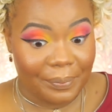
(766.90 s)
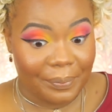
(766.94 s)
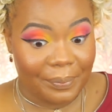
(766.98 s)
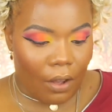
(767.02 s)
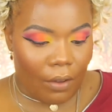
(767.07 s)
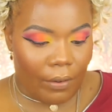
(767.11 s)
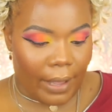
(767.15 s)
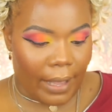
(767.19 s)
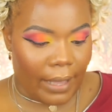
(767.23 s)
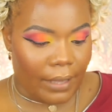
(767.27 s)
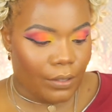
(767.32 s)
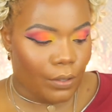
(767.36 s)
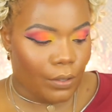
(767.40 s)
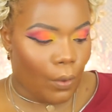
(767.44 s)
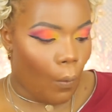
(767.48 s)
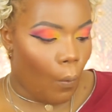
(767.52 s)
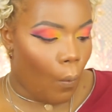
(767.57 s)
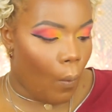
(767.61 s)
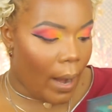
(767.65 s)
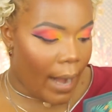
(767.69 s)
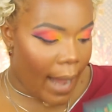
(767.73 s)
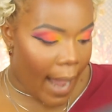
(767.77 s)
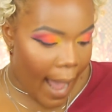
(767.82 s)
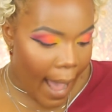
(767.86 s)
okay, so
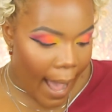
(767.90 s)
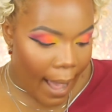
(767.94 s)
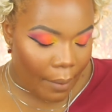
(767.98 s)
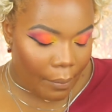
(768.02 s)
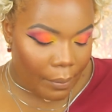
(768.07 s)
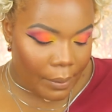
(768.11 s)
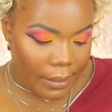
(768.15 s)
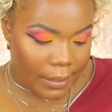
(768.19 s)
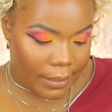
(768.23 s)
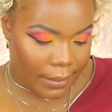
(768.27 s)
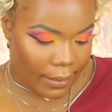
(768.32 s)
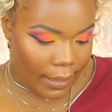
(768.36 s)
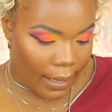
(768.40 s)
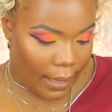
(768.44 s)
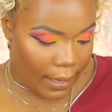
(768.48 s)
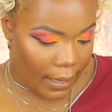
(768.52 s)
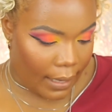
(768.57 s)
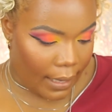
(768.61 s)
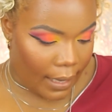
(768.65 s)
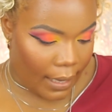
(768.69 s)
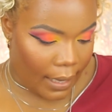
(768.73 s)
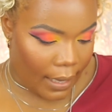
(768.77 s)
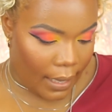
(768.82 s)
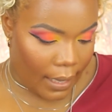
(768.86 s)
what I was
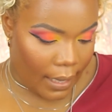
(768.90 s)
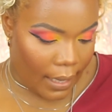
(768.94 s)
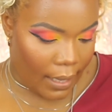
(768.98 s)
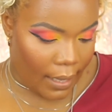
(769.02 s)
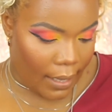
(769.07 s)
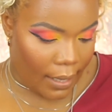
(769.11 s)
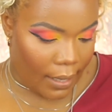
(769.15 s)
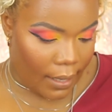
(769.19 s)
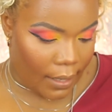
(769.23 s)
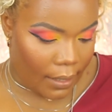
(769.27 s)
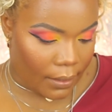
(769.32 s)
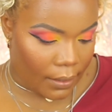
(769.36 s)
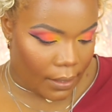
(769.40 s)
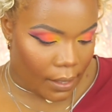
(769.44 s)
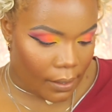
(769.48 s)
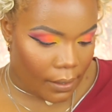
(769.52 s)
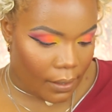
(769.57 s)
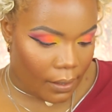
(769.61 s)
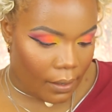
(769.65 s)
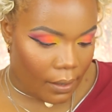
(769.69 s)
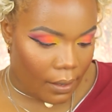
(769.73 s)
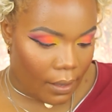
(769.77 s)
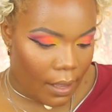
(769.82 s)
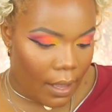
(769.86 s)
thinking is,
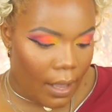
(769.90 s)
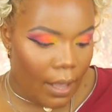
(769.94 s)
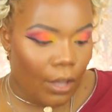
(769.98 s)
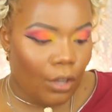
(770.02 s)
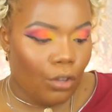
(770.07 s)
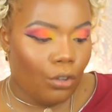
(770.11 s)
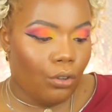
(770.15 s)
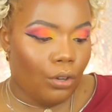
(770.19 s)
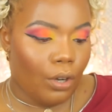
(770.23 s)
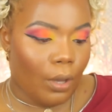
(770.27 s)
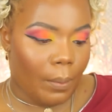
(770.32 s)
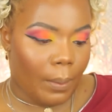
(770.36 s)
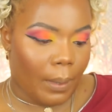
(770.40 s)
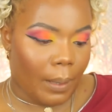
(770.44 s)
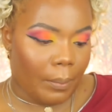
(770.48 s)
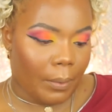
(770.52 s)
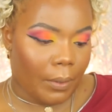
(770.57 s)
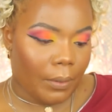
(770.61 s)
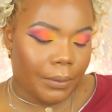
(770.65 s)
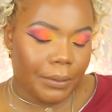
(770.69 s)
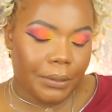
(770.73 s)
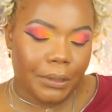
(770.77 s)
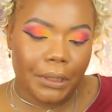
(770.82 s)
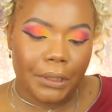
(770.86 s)
you know what I'm
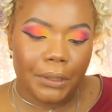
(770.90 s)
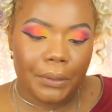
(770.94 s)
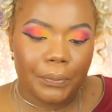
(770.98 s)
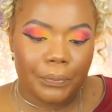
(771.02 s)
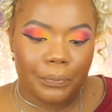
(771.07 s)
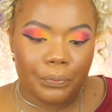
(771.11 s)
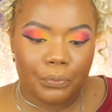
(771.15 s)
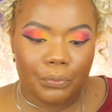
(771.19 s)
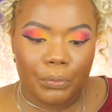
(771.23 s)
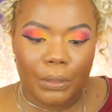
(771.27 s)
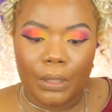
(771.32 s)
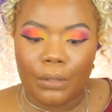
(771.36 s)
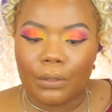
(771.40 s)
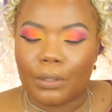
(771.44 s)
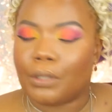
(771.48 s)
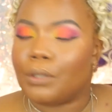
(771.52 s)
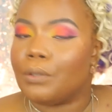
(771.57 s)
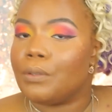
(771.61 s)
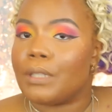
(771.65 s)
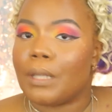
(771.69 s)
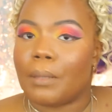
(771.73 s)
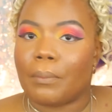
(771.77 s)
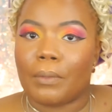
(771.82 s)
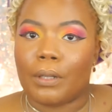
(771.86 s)
gonna do? We're gonna
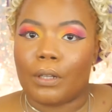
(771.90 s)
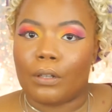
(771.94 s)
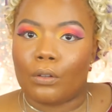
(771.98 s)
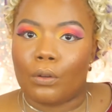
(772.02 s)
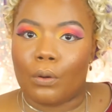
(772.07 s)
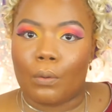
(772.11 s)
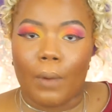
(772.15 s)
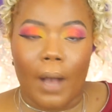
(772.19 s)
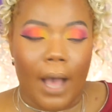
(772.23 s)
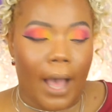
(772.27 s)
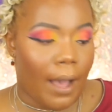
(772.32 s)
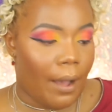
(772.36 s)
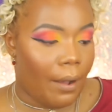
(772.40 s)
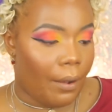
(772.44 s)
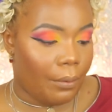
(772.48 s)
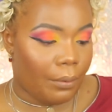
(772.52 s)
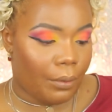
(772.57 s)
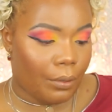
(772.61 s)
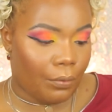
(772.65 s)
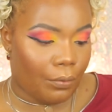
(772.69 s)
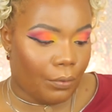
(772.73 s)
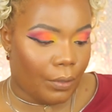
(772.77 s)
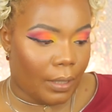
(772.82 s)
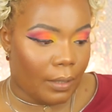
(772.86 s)
do something a little
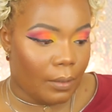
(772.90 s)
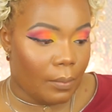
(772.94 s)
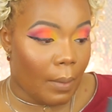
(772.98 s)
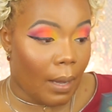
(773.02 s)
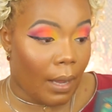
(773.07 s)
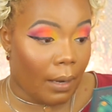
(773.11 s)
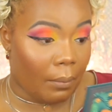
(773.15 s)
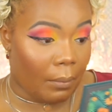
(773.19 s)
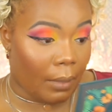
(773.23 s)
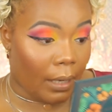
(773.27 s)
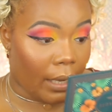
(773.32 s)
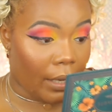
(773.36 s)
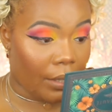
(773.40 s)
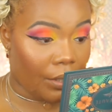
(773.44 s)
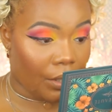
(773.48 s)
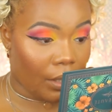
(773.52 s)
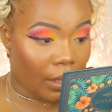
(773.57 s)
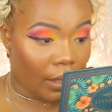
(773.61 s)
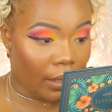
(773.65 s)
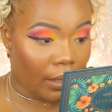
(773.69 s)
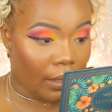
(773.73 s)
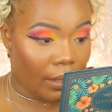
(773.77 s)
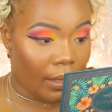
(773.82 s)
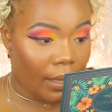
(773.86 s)
wild for this bottom lash
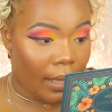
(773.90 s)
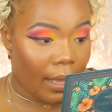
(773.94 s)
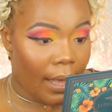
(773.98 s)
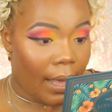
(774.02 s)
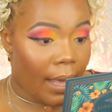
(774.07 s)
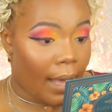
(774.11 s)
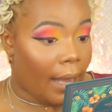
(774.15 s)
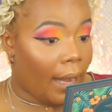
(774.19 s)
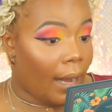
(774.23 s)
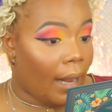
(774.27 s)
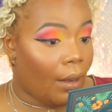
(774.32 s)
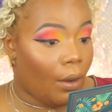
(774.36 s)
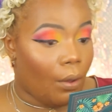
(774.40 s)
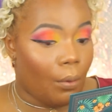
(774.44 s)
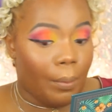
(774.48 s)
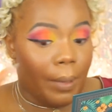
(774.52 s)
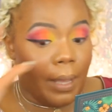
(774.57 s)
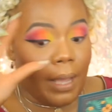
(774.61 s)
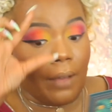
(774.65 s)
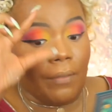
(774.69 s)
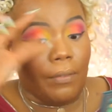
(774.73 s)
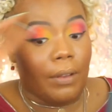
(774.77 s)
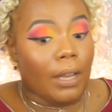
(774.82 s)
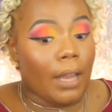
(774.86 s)
line. And I know we
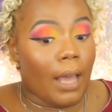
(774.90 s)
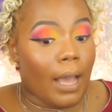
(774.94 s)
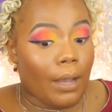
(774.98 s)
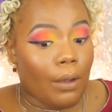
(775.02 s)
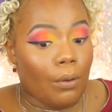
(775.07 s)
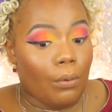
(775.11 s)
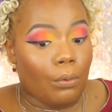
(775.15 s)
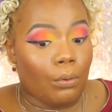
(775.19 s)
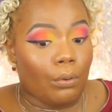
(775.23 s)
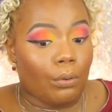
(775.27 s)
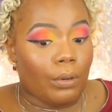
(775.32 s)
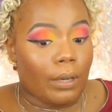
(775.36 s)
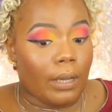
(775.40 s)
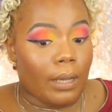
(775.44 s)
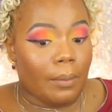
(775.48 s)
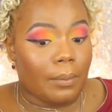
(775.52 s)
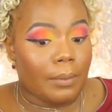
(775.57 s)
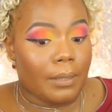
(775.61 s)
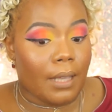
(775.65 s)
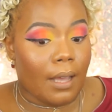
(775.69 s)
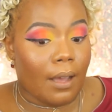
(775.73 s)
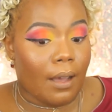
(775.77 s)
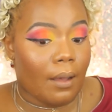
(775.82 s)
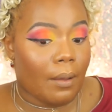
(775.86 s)
have a lot going on up
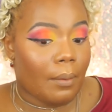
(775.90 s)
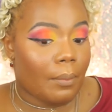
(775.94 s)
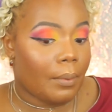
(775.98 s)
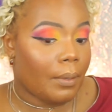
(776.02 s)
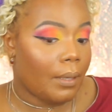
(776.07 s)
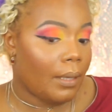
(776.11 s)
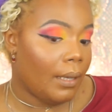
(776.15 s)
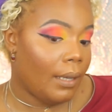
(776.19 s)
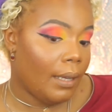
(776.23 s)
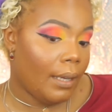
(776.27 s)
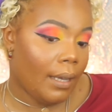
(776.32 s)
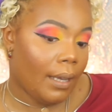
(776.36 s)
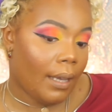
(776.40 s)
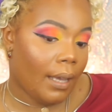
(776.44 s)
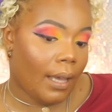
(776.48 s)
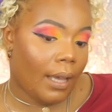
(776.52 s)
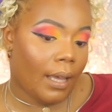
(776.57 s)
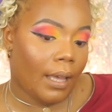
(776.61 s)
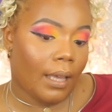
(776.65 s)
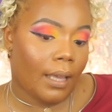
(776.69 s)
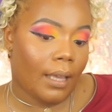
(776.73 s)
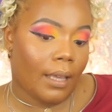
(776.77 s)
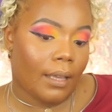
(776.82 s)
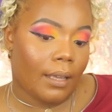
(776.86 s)
top,
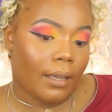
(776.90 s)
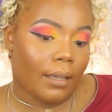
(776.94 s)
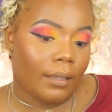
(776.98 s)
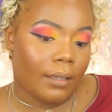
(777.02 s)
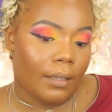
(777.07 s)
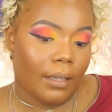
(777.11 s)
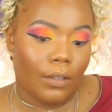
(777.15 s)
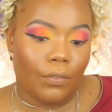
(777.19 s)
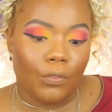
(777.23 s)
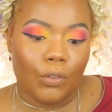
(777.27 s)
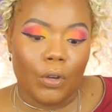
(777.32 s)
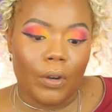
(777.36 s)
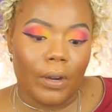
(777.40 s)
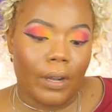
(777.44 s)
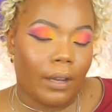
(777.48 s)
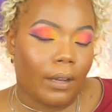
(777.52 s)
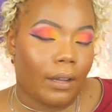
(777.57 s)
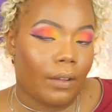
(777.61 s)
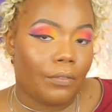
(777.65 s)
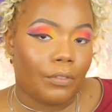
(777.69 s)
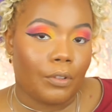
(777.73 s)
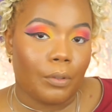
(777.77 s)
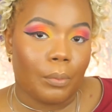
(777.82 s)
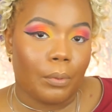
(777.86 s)
and if you're
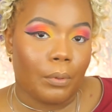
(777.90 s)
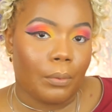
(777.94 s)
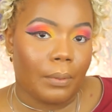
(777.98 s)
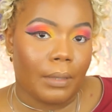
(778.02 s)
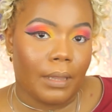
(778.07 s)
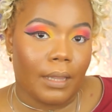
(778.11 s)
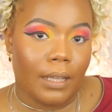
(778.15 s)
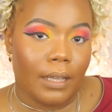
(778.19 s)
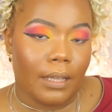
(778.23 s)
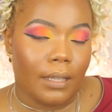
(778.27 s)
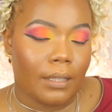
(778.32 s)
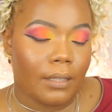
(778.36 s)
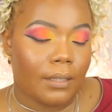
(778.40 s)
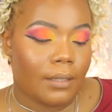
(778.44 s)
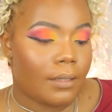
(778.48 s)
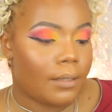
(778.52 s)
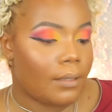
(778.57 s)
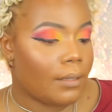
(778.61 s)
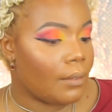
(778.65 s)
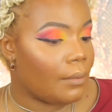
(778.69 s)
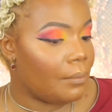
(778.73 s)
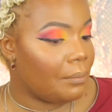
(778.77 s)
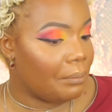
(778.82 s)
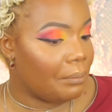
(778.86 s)
uncomfortable with this,